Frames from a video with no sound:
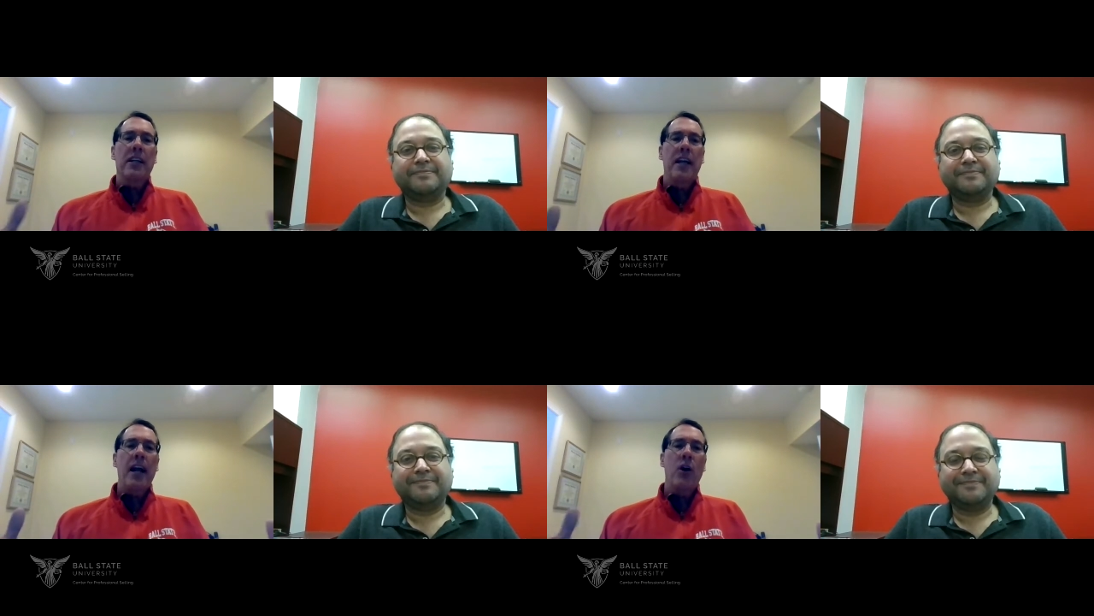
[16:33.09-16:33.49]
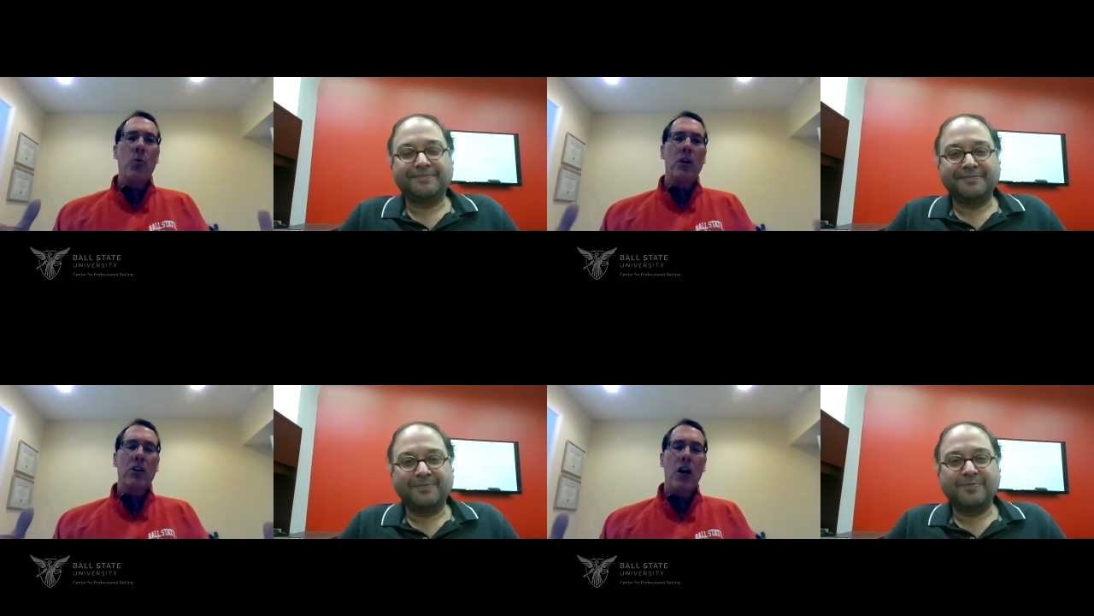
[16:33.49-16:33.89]
Speaker 1: care
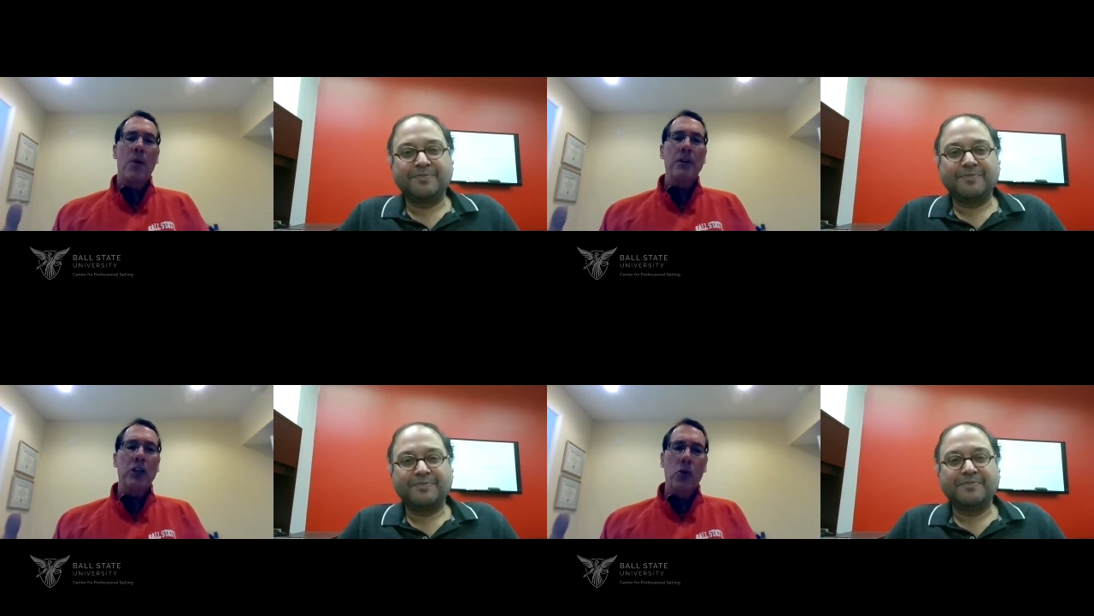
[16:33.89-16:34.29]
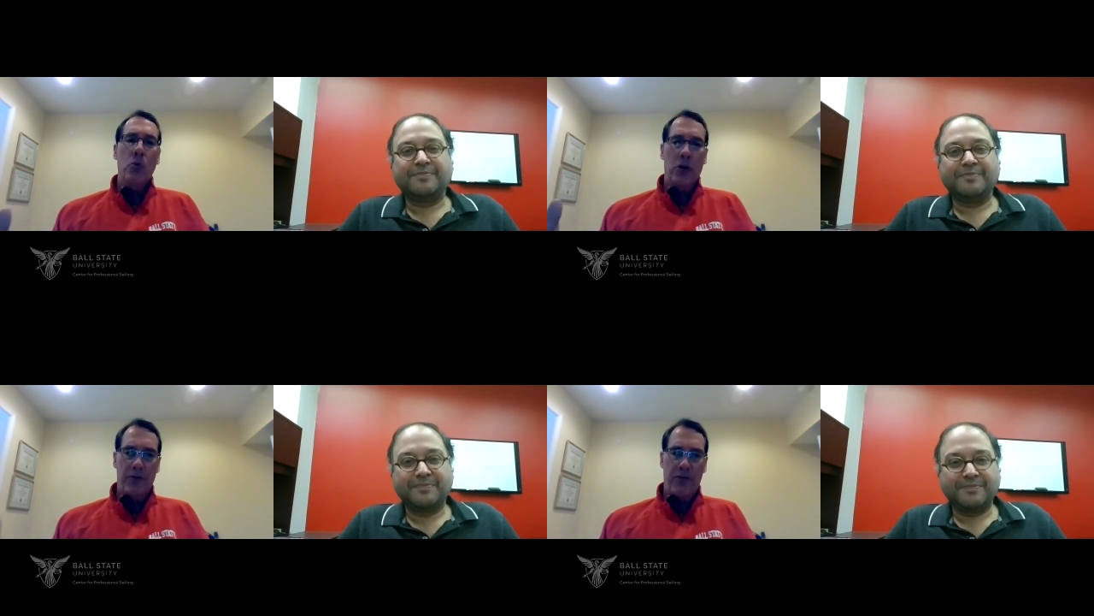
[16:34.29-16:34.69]
what company you
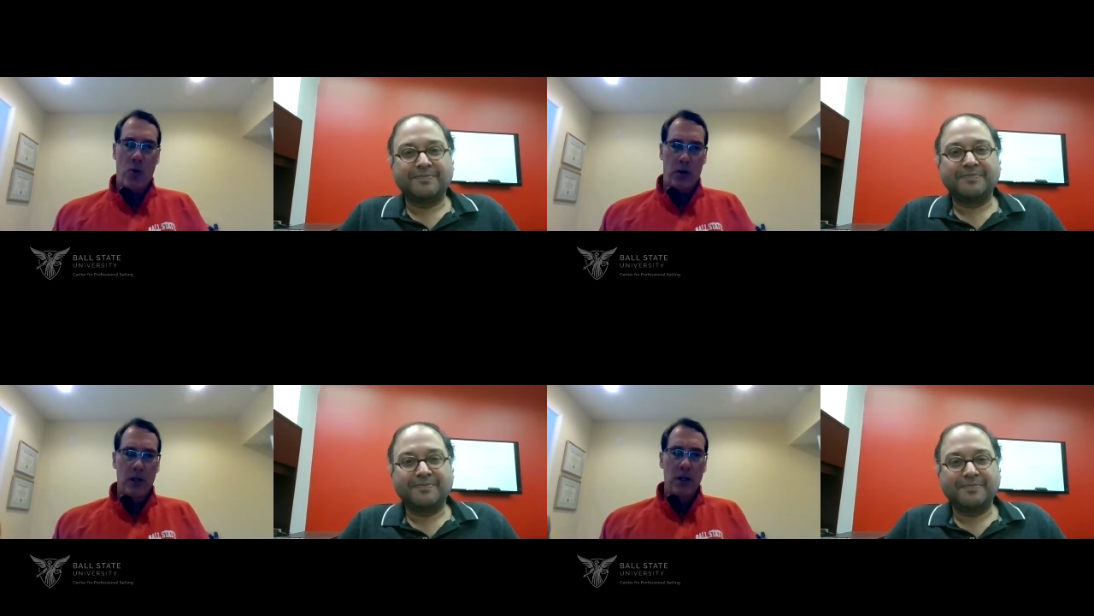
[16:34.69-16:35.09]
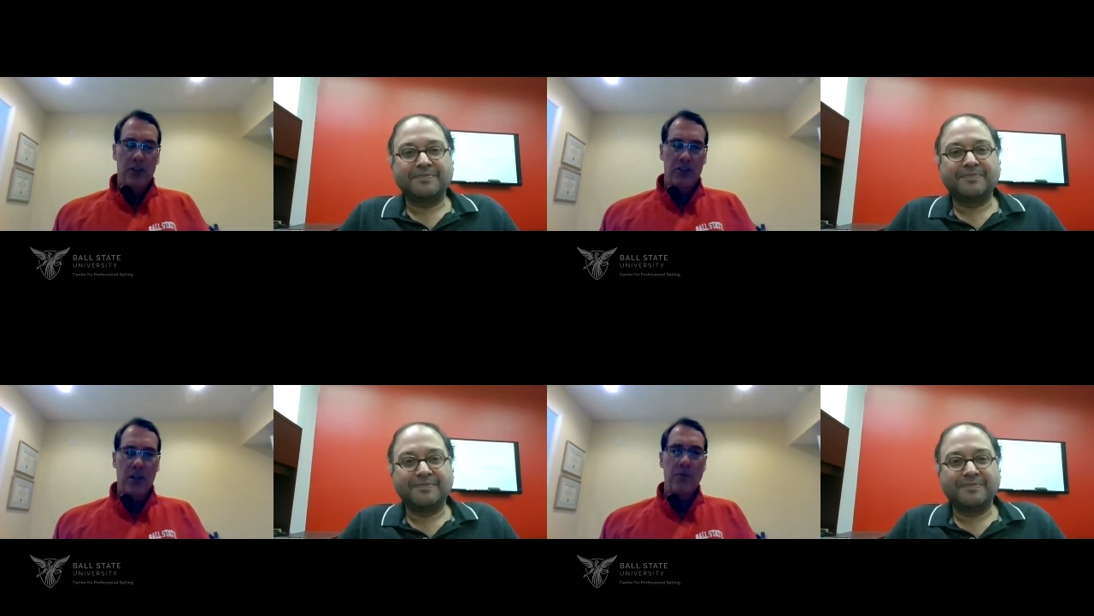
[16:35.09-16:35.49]
work for
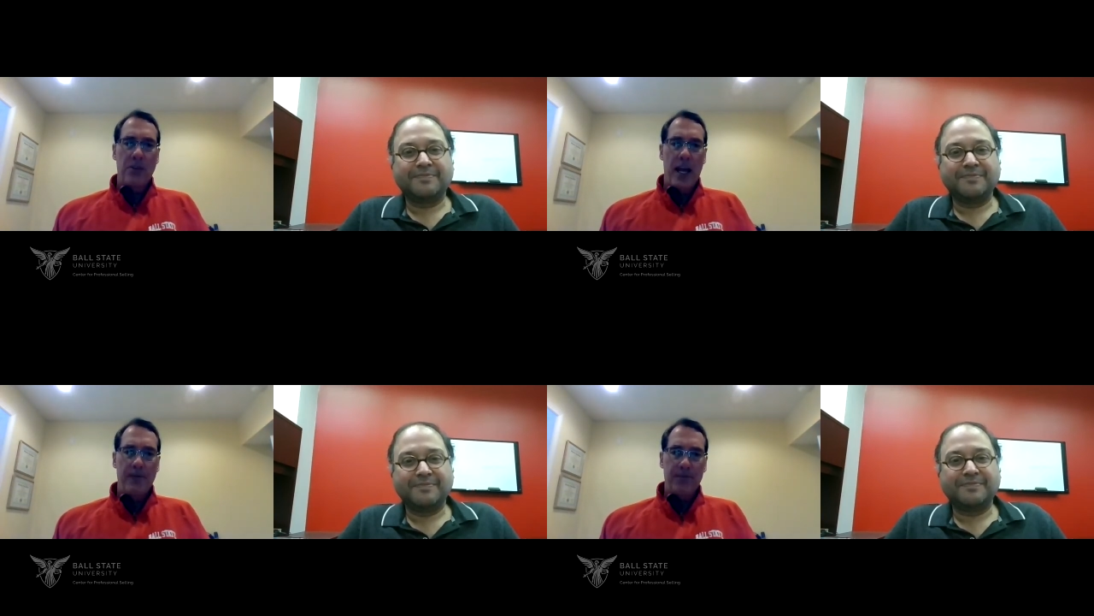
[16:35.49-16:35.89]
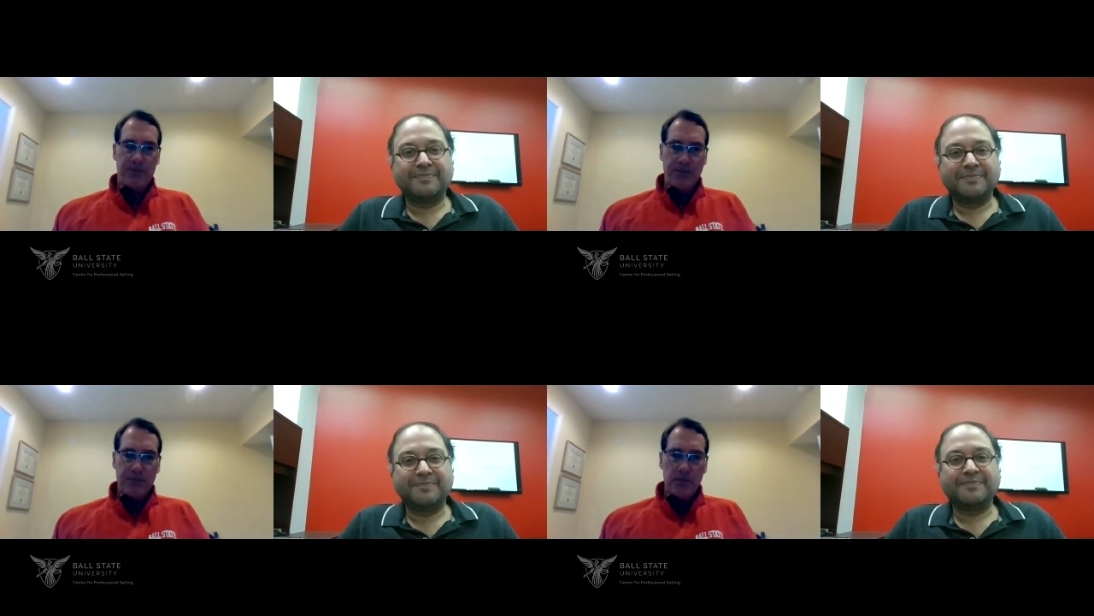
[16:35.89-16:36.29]
someday
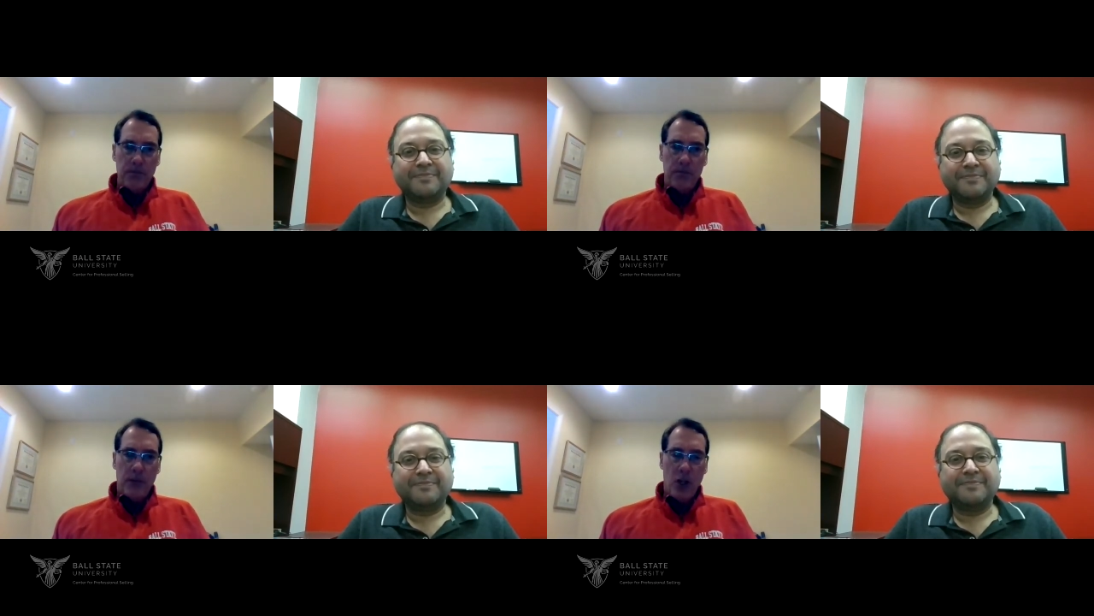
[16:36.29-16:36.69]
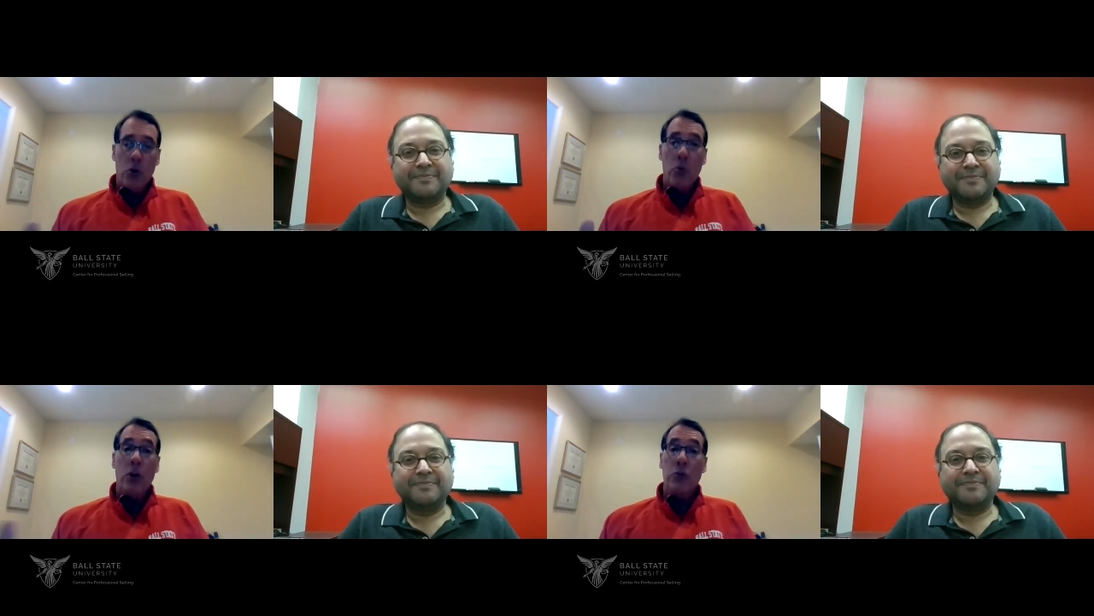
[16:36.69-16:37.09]

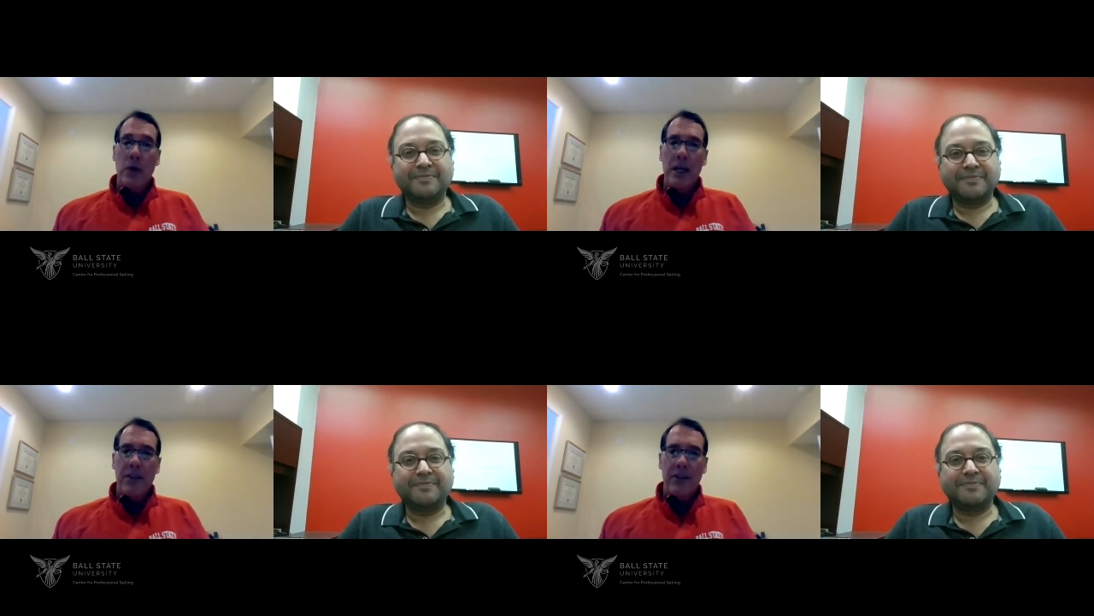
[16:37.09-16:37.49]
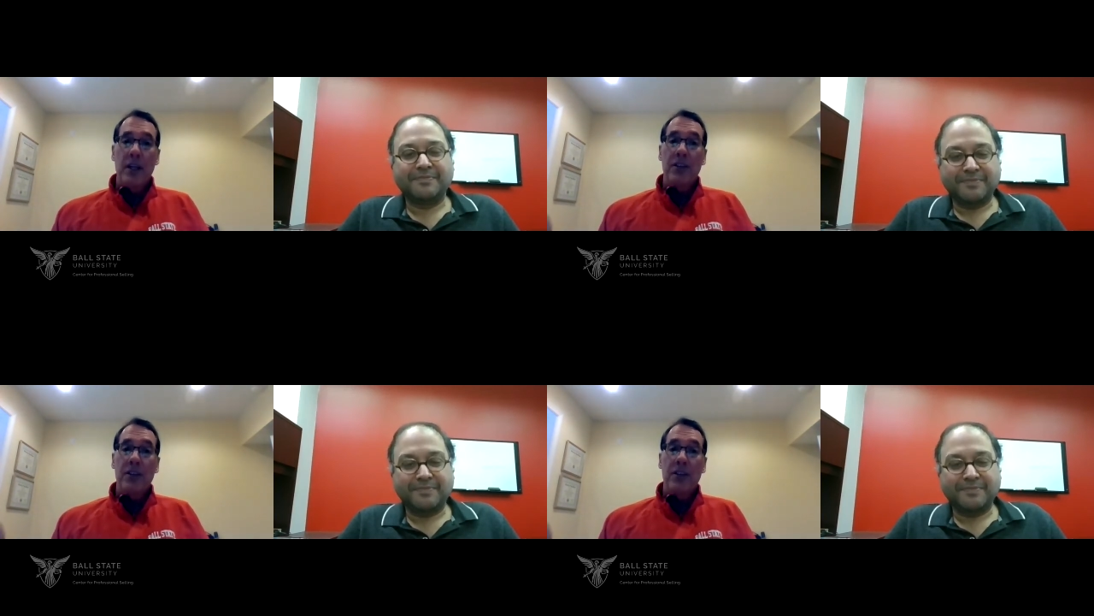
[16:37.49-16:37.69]
or worked with.